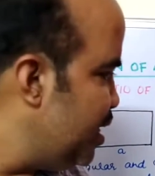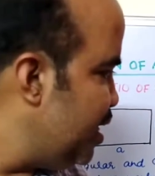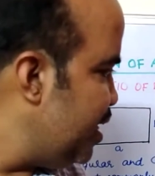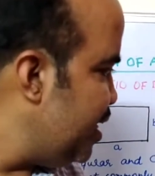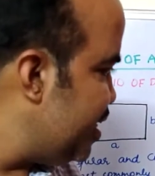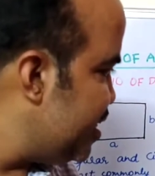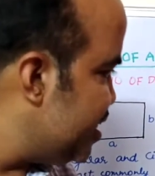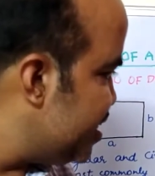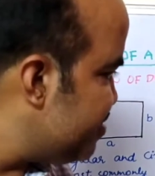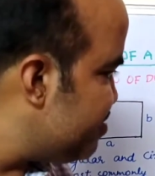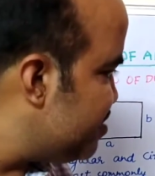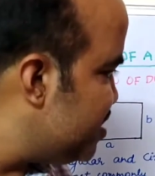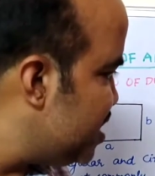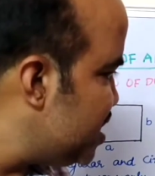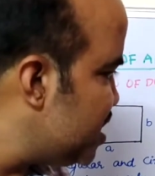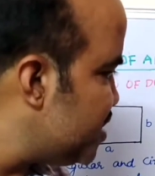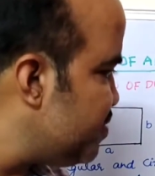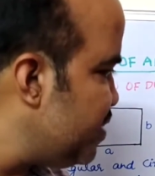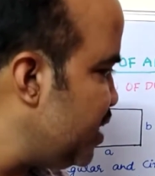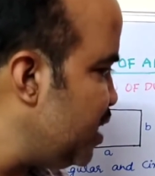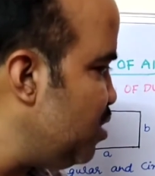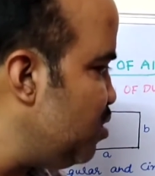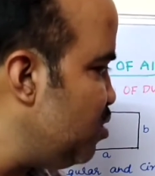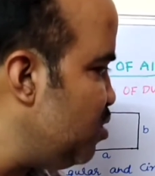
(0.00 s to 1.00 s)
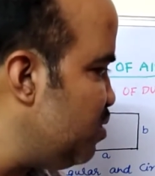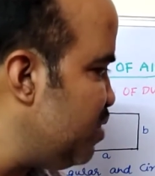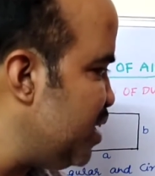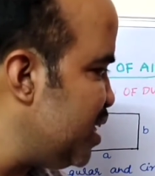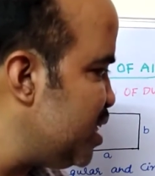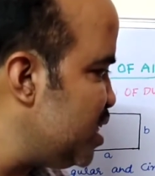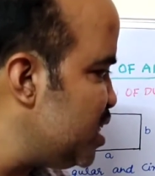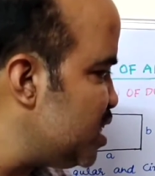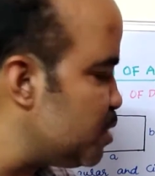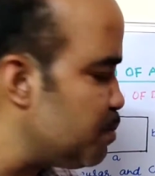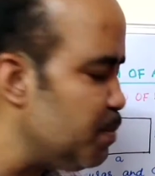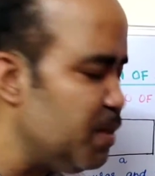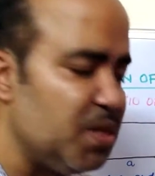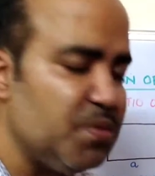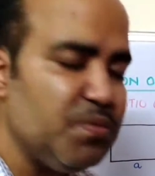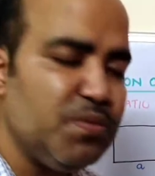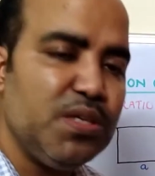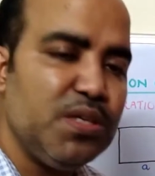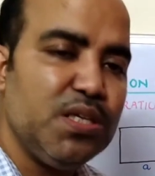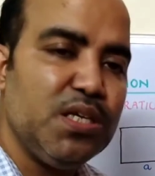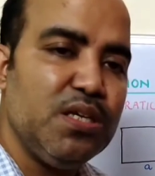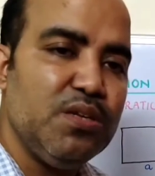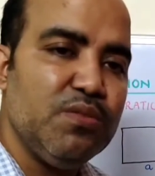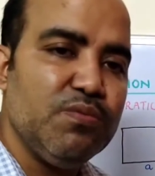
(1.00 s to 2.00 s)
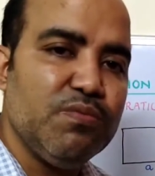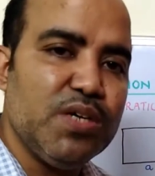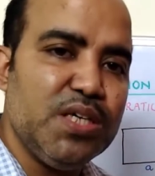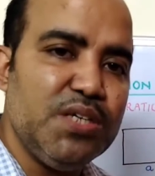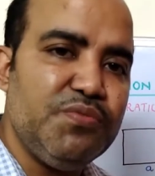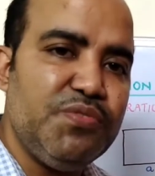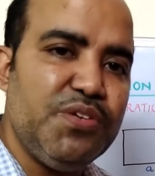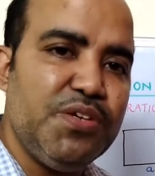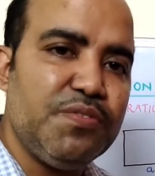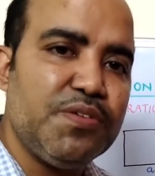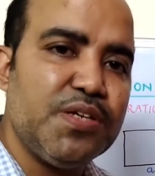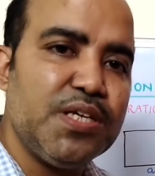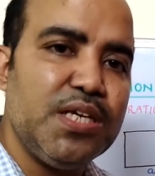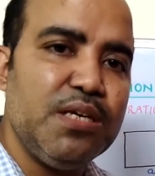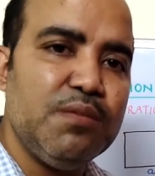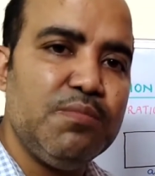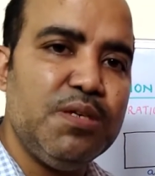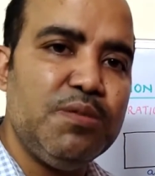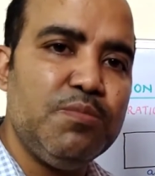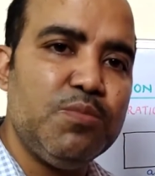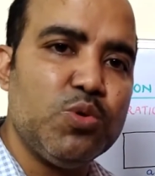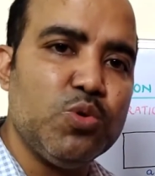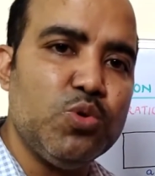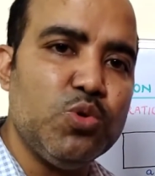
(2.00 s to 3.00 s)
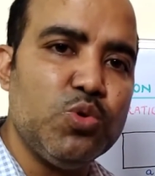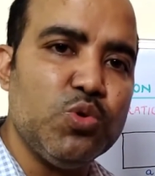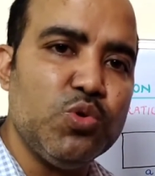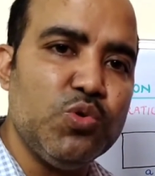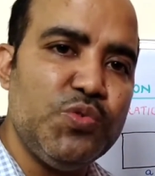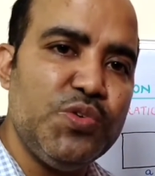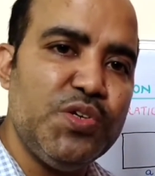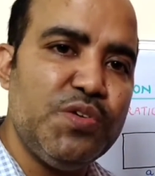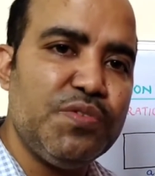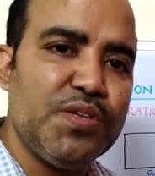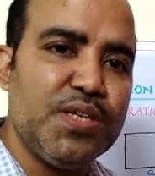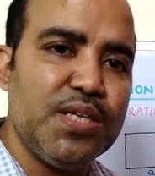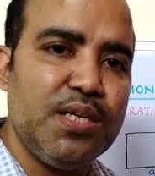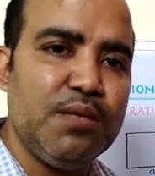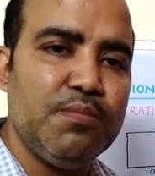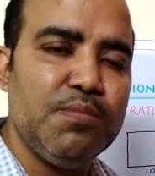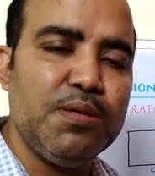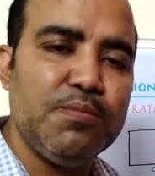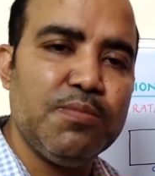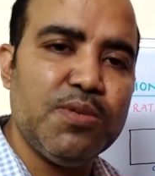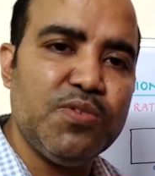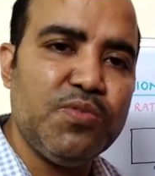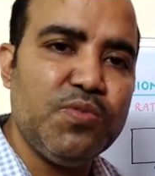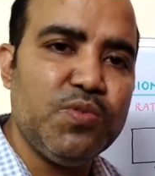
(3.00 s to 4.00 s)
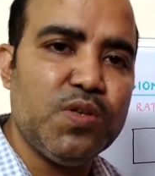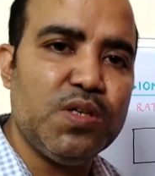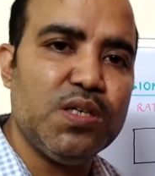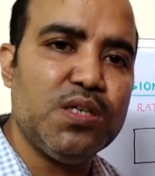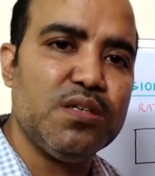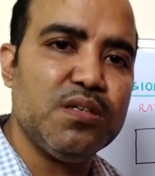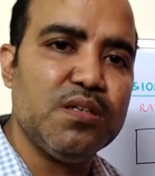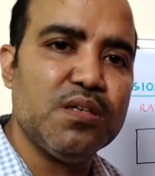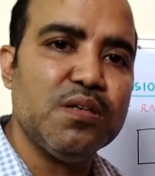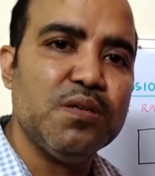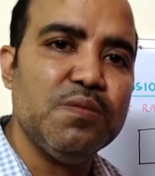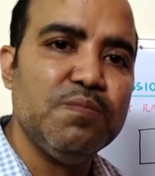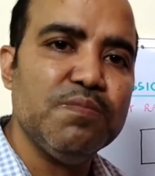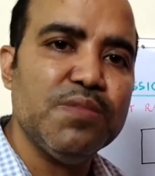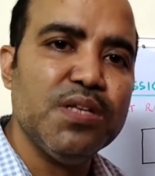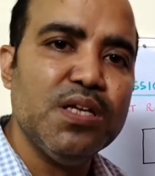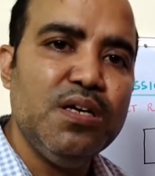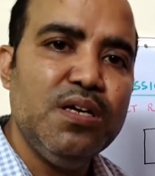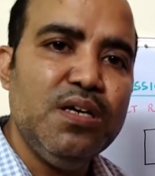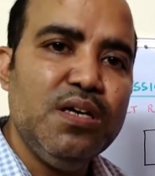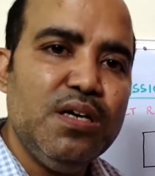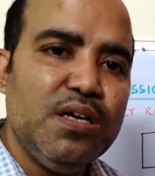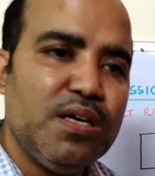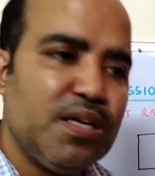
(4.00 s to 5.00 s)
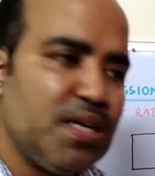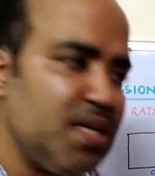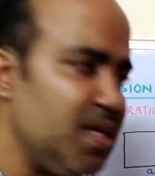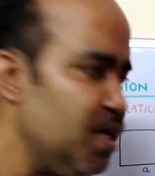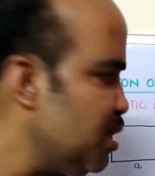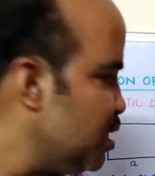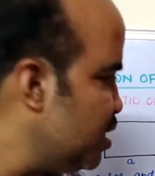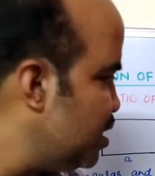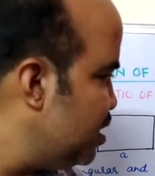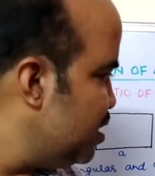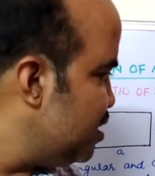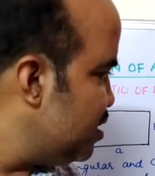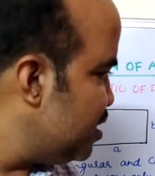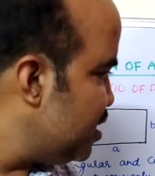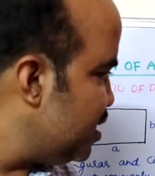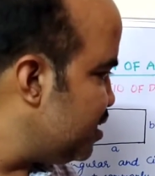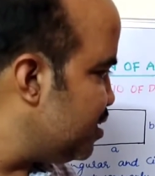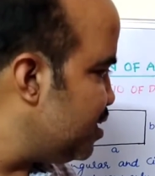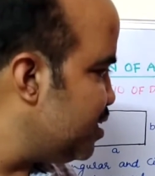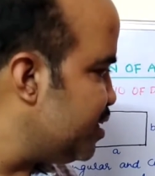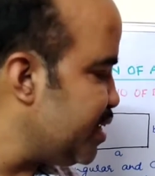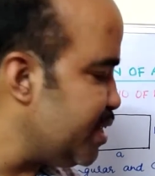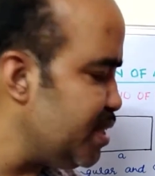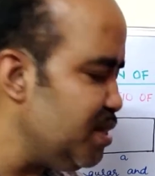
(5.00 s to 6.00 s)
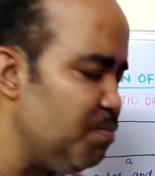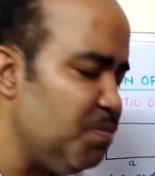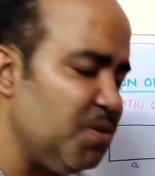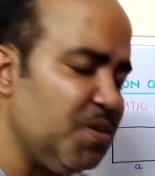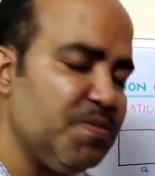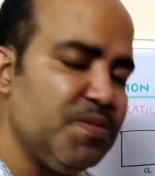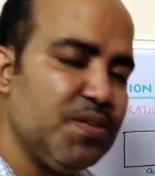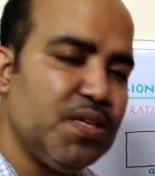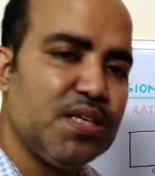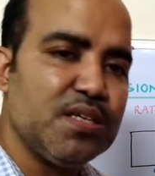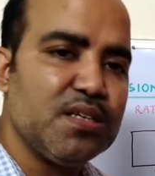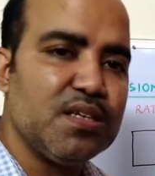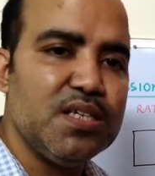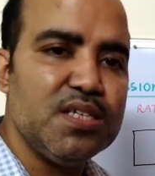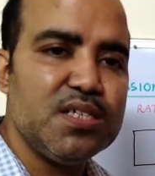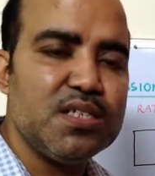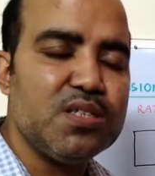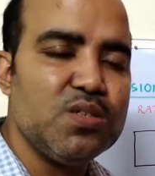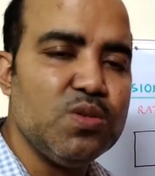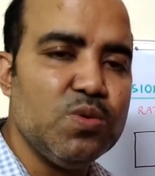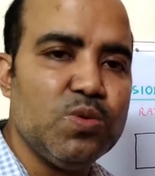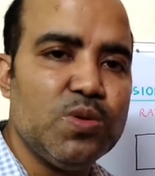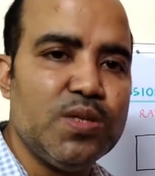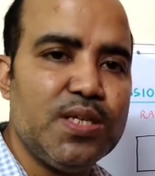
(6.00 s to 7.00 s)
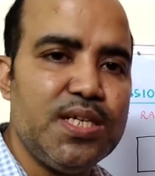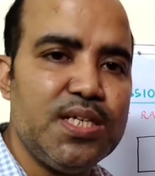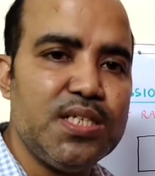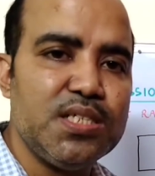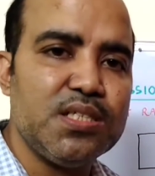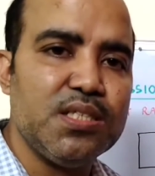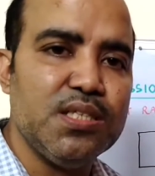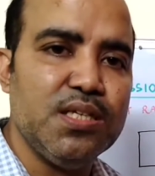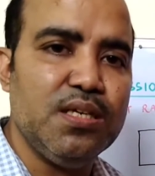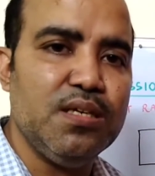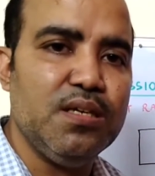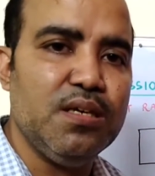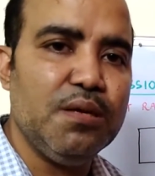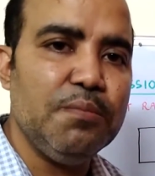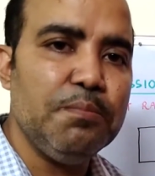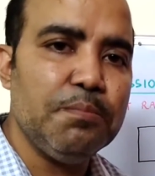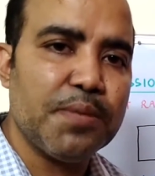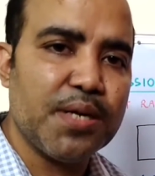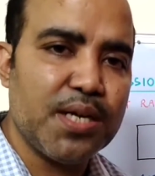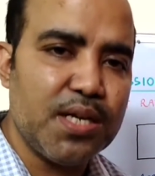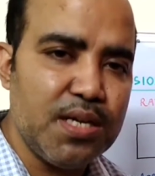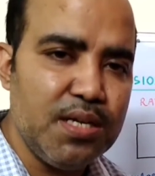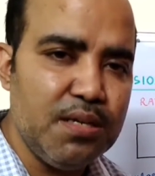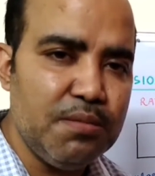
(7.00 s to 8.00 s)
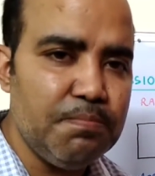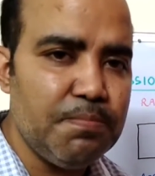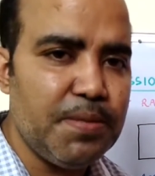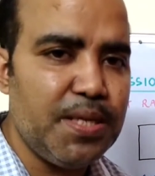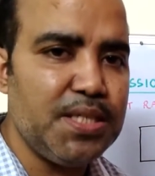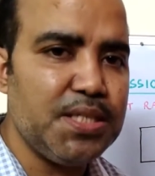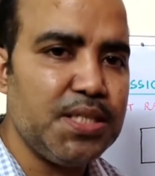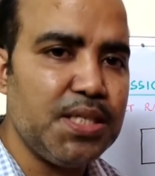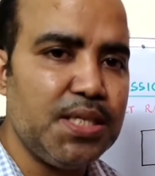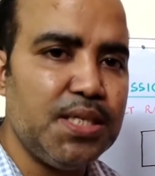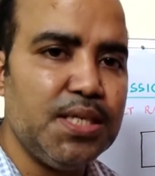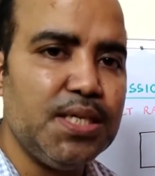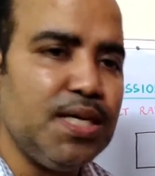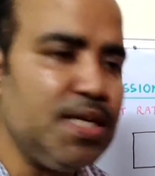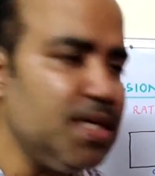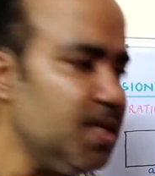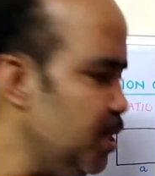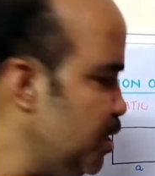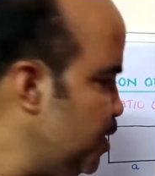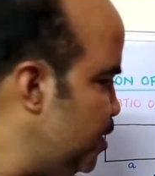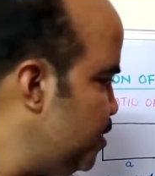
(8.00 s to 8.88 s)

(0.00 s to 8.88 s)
And if this value varies between 150 mm to 250 mm of water, right, then the type of duct is known as the medium pressure duct.